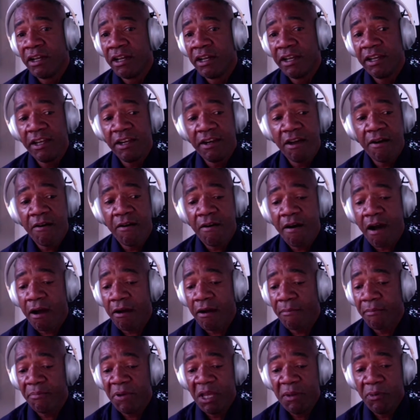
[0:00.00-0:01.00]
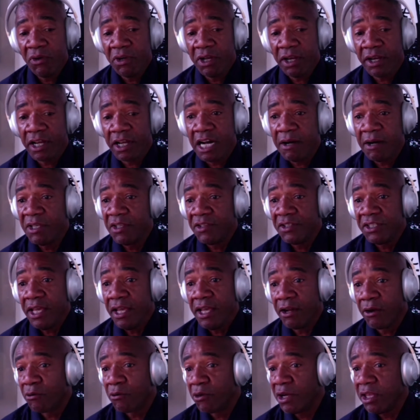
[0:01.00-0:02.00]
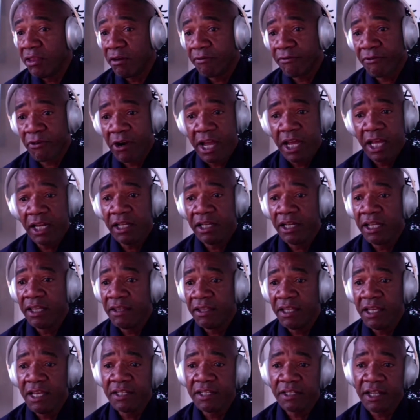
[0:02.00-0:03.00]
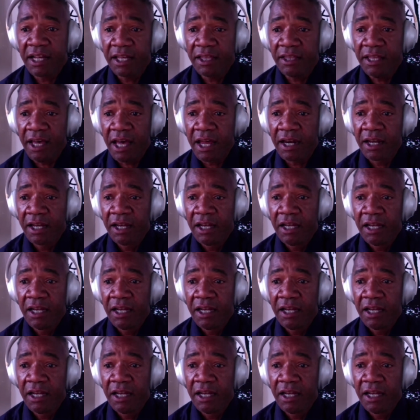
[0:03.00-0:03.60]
you know, people could come and sing Aretha Franklin and things like that.